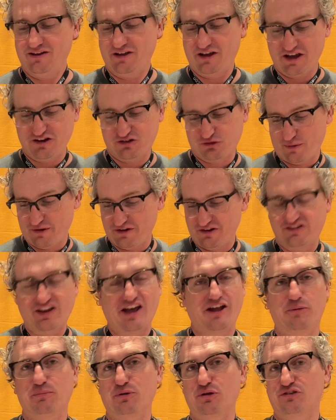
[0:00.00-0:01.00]
each one just
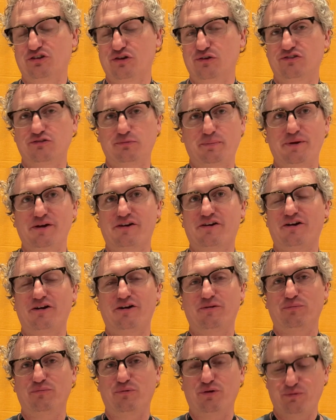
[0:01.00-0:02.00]
had a Bluetooth speaker,
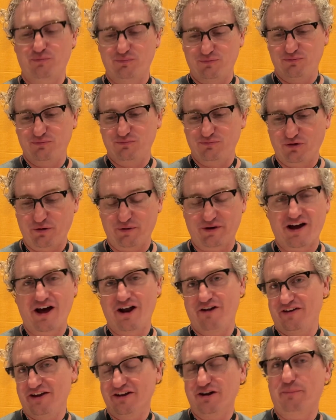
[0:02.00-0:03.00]
and we were
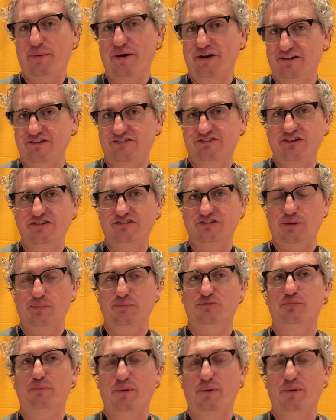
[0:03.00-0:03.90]
kind of independent systems,